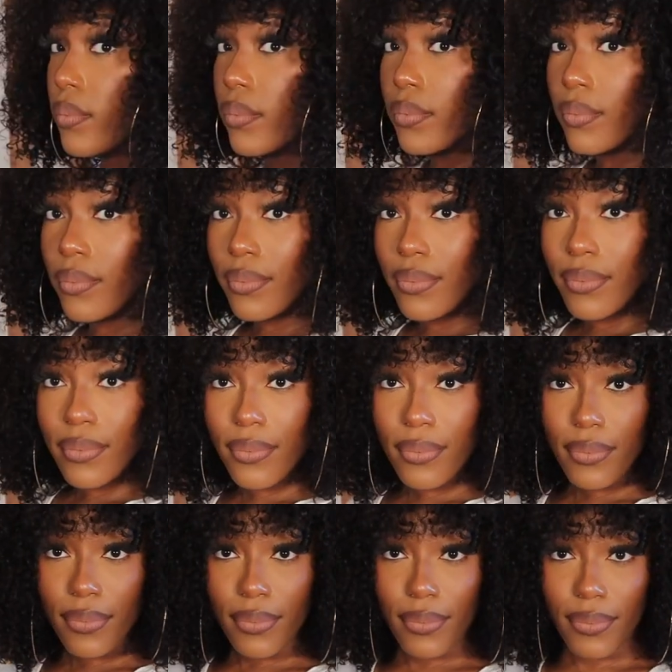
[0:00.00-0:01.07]

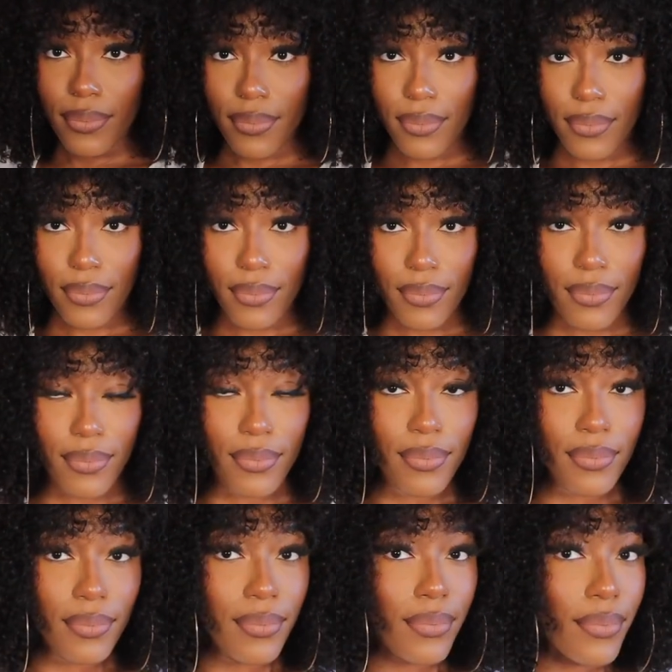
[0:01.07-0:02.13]

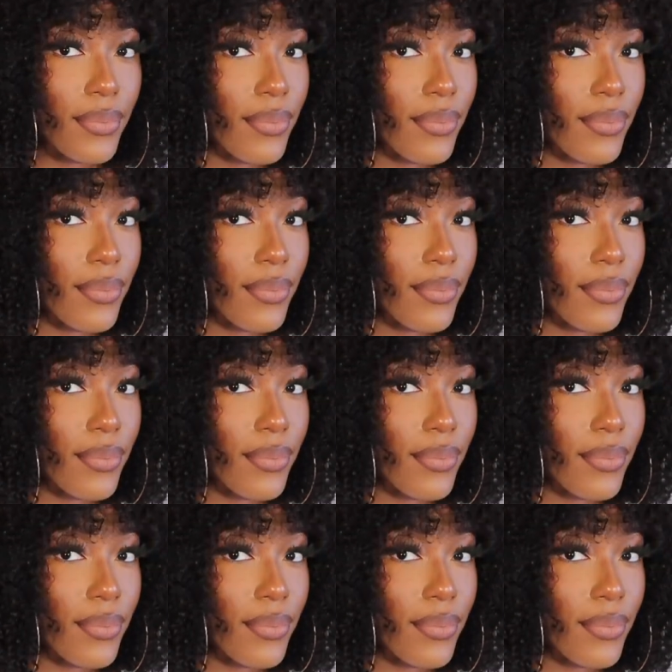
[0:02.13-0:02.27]
Nobody speaks.